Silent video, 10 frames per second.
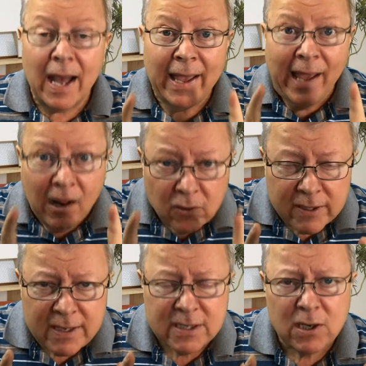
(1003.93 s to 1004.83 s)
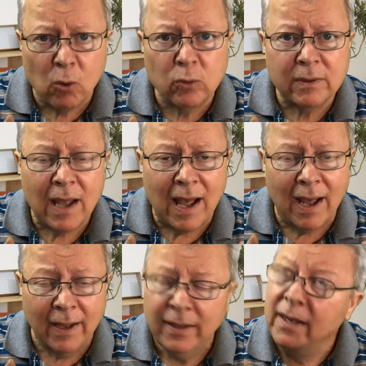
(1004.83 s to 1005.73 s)
A healthy soul
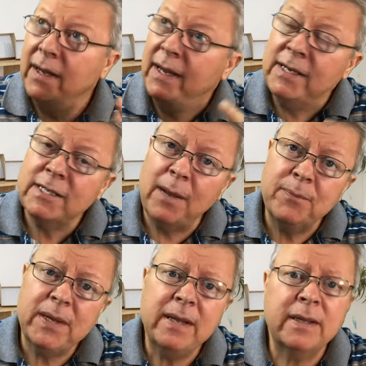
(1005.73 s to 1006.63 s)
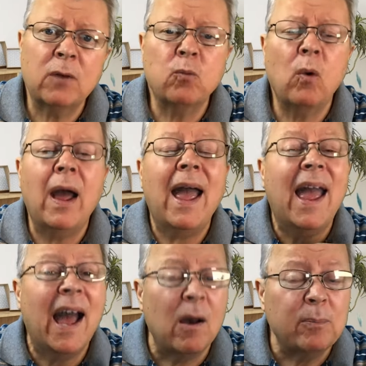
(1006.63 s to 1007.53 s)
tie is something that will
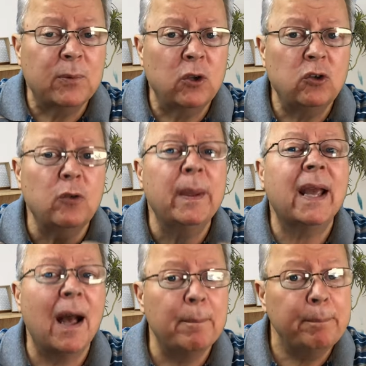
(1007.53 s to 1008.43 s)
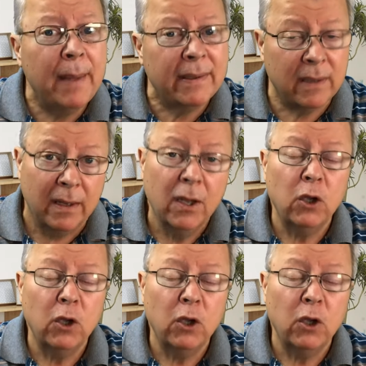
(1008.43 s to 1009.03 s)
help you to become better.